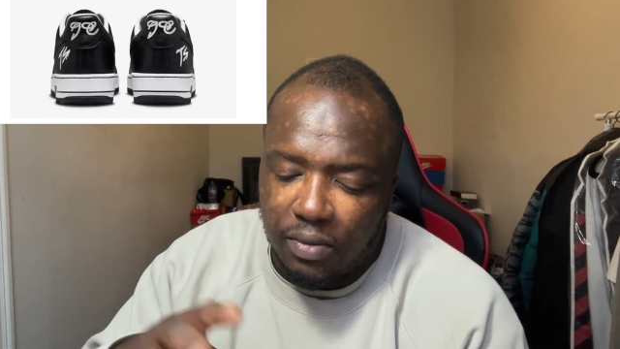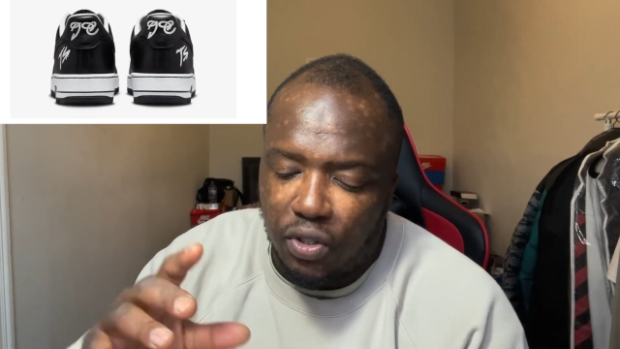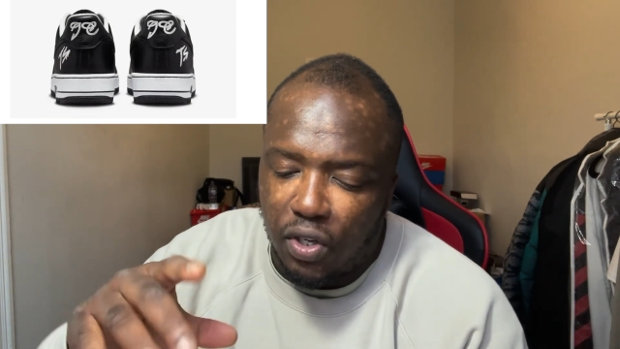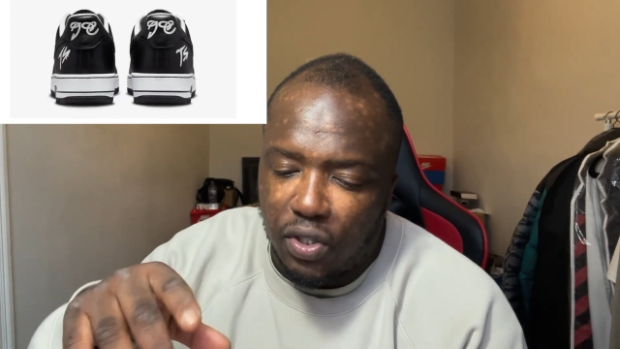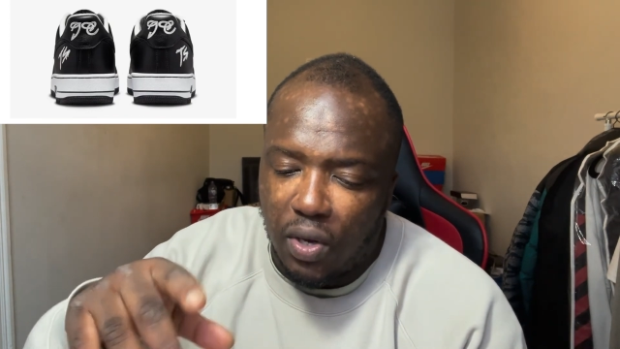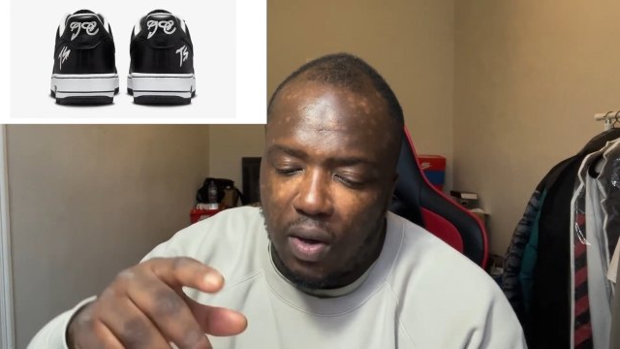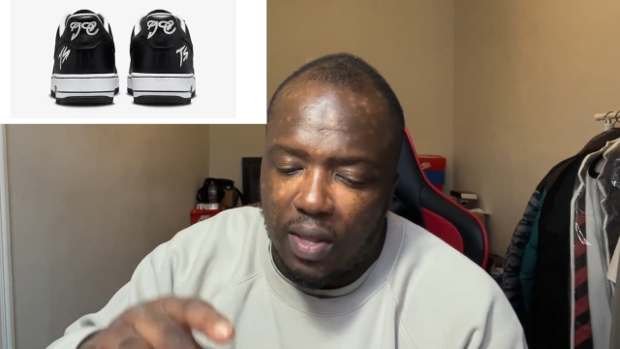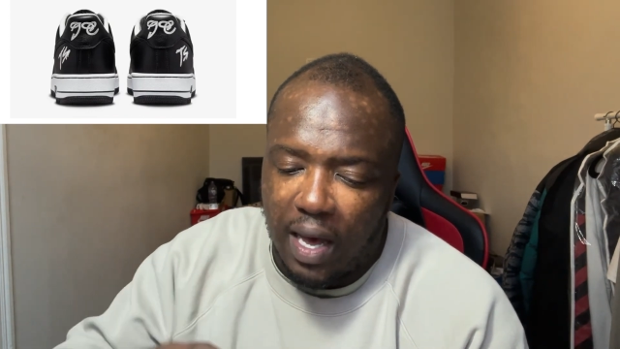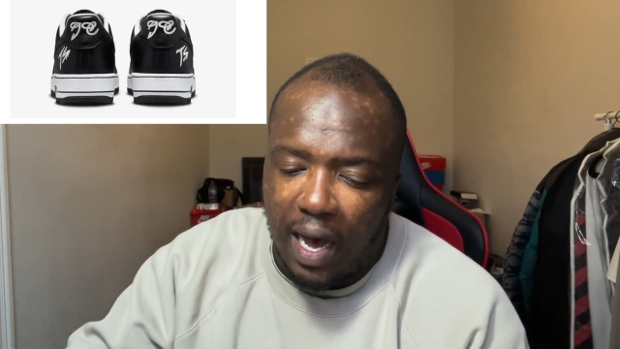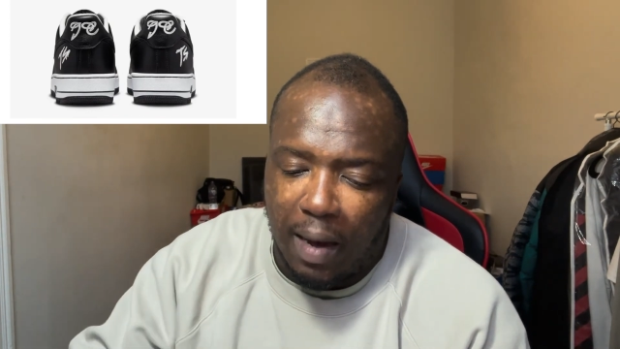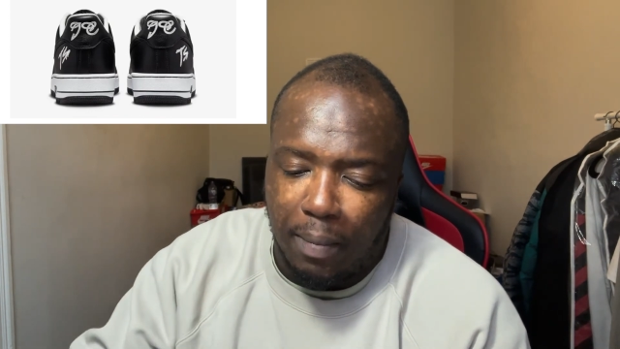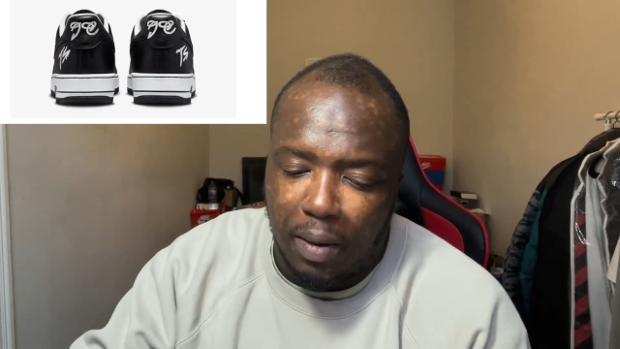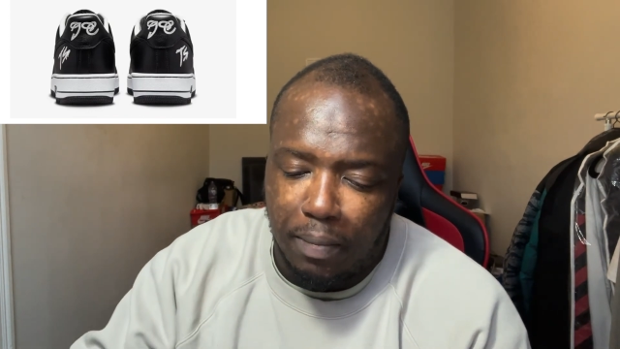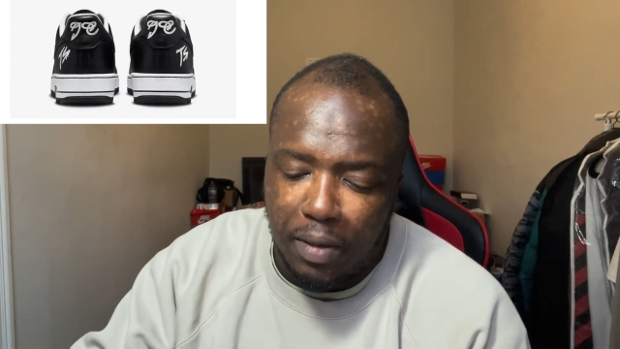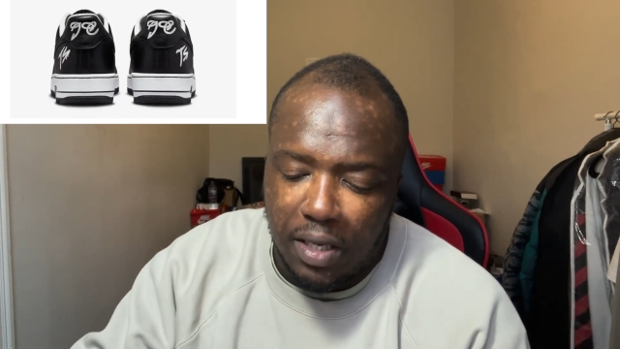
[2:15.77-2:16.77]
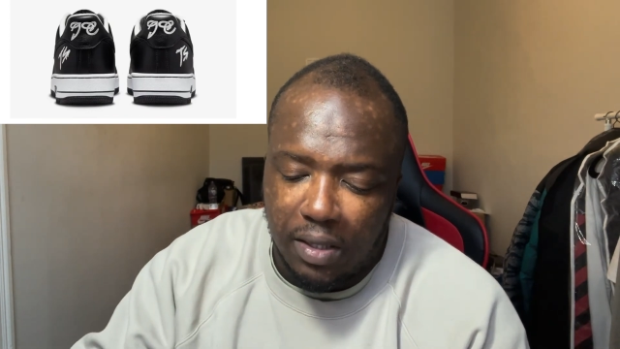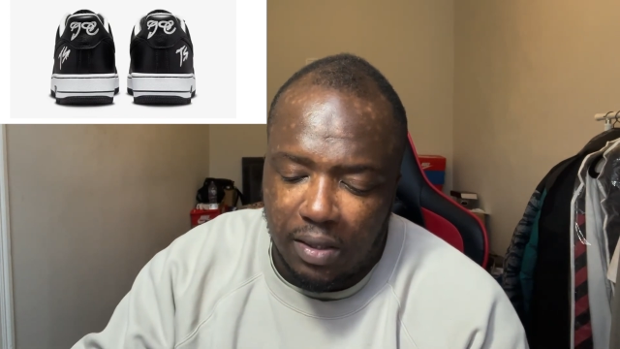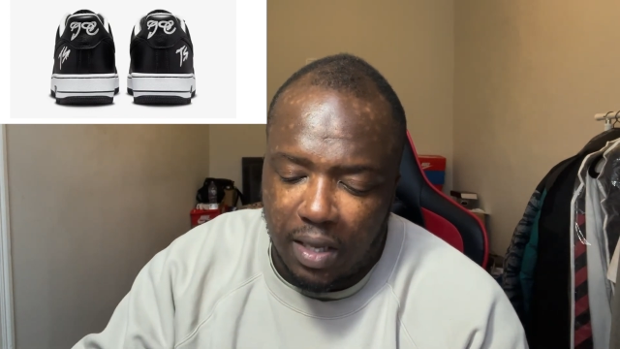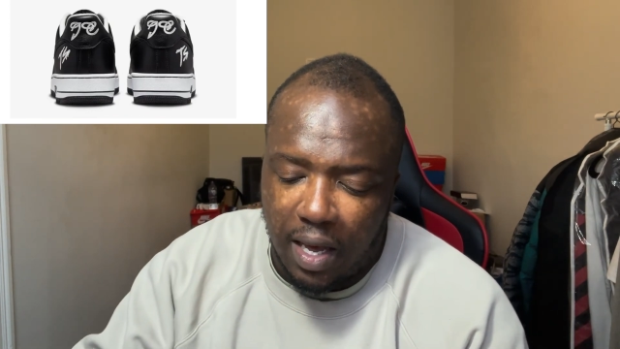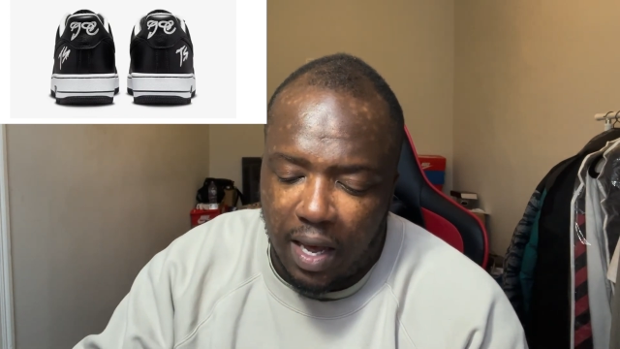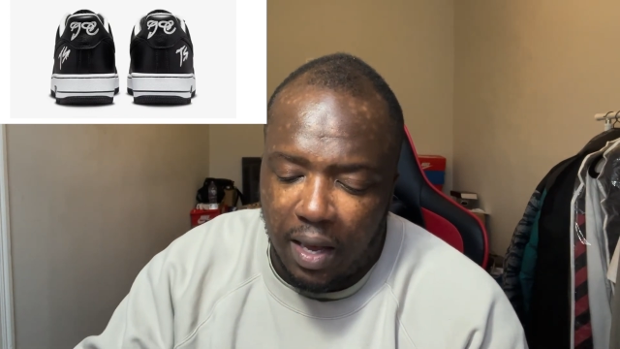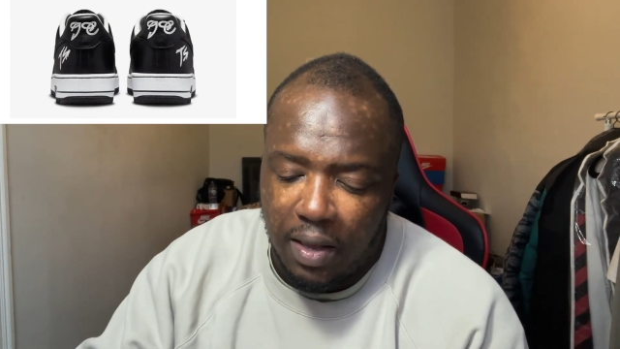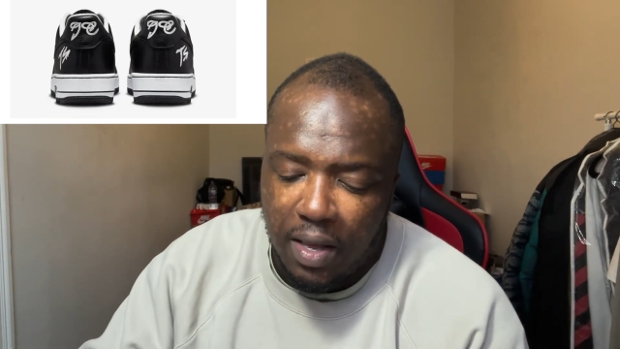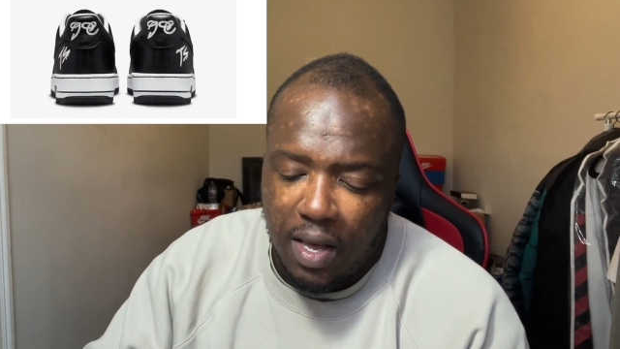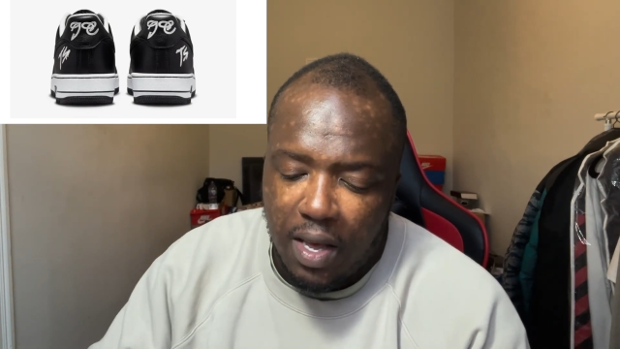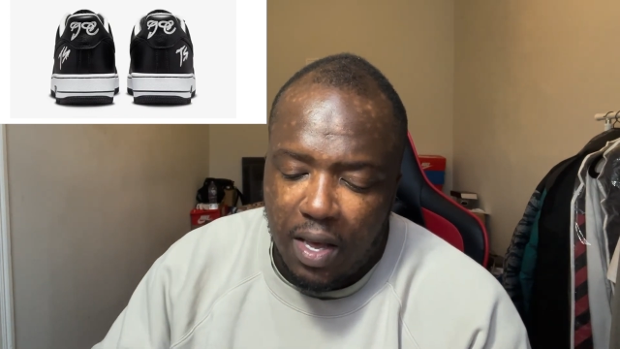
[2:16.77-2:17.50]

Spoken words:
just on the upper piece there,